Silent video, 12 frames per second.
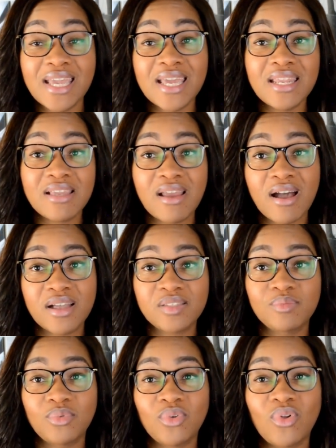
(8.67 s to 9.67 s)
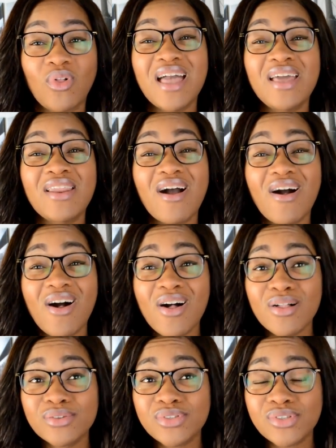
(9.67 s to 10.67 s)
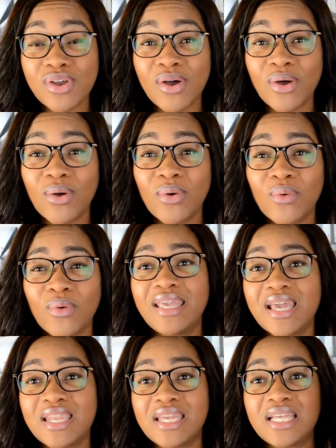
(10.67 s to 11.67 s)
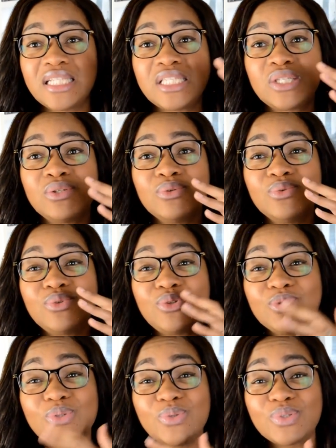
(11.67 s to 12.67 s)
and in hospital, and also getting to do